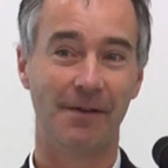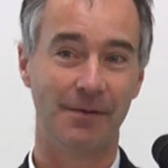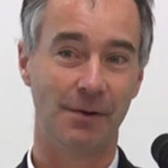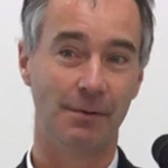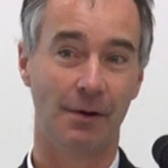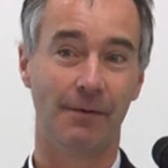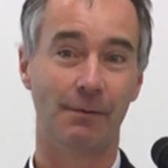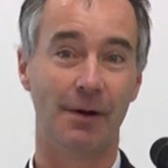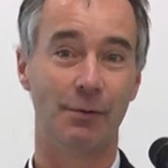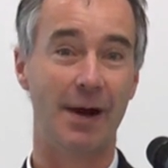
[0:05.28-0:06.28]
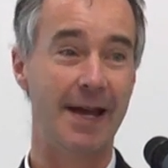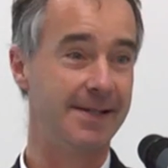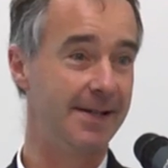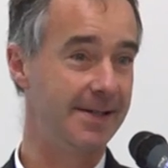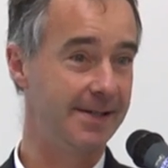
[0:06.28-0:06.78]
overview of what
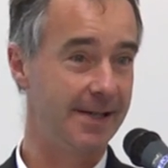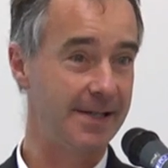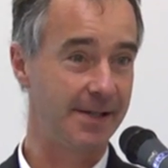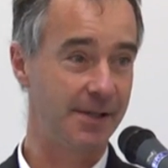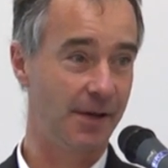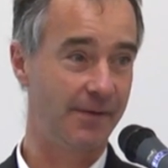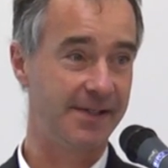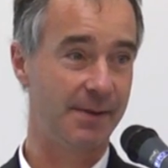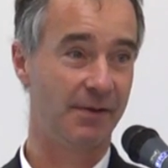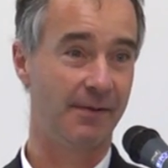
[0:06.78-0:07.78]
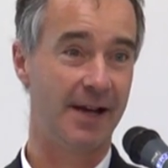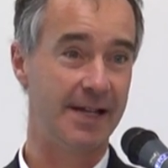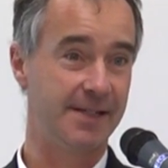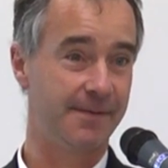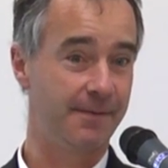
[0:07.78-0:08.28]
RAS is. It's a service that
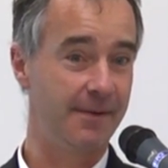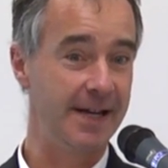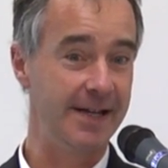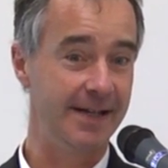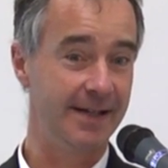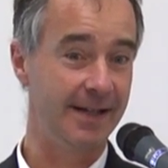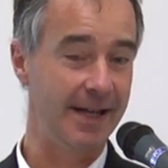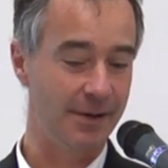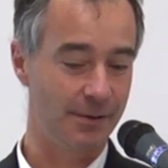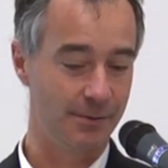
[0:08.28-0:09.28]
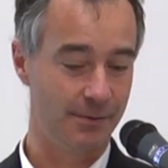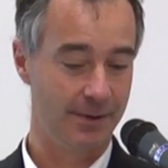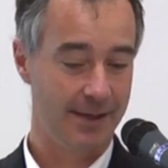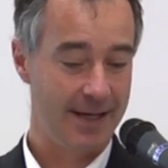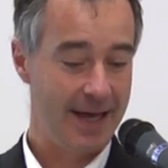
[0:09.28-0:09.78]
provides free legal
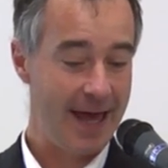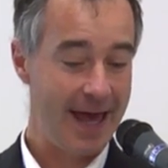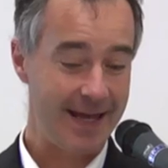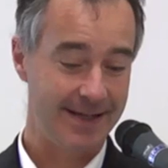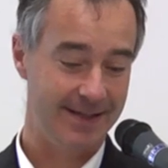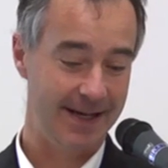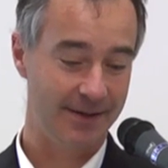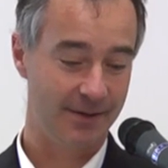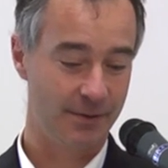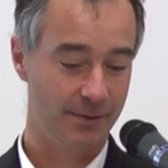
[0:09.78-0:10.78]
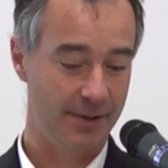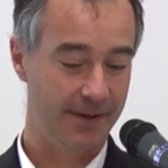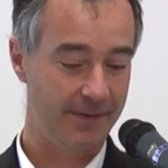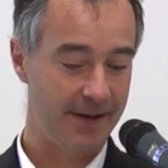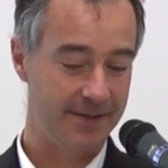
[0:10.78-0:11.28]
and technical
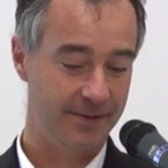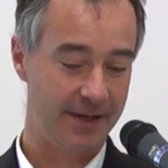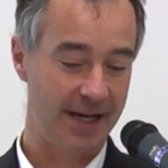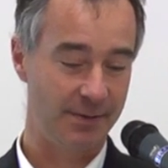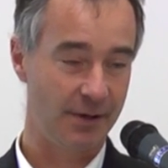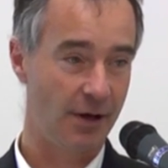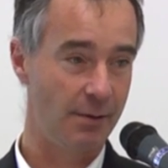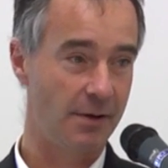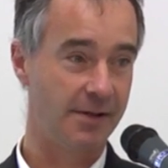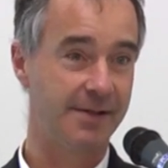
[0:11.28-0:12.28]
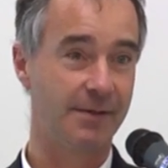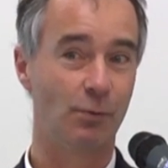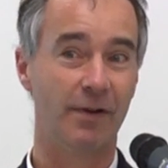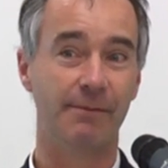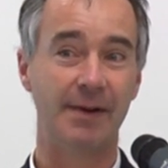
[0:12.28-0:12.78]
advice to Canterbury homeowners.
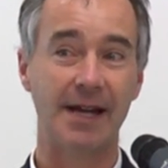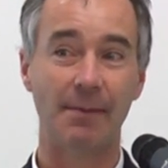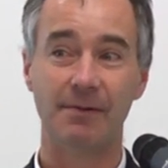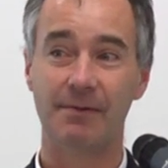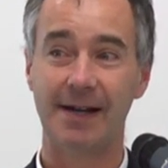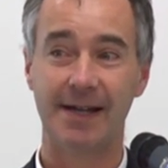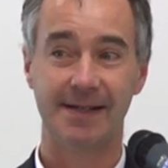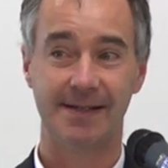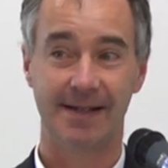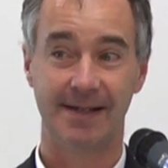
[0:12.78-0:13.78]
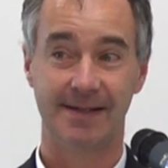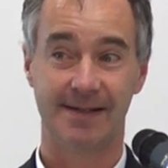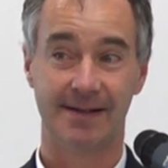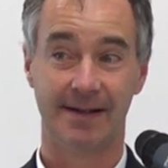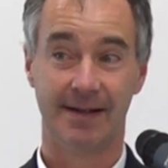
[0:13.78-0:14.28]
We've been up and running
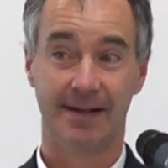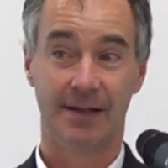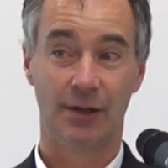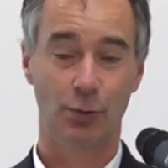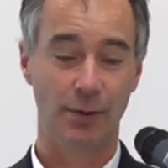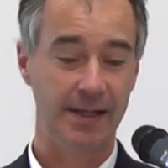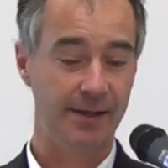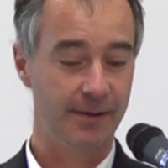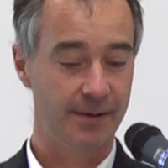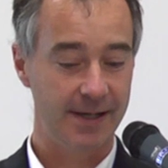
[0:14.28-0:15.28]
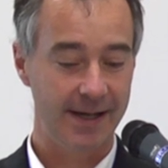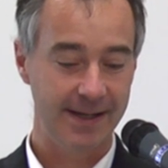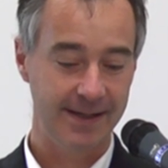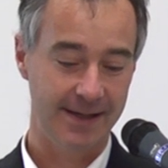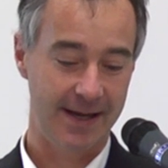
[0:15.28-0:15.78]
since
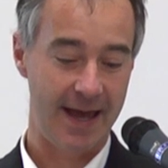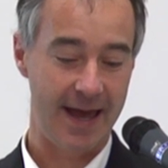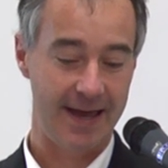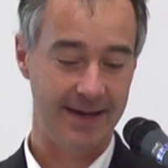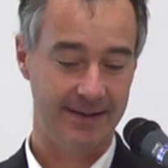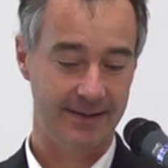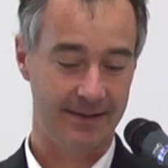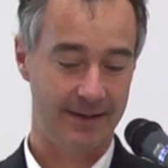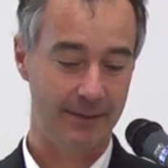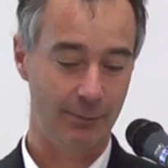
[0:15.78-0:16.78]
2013, and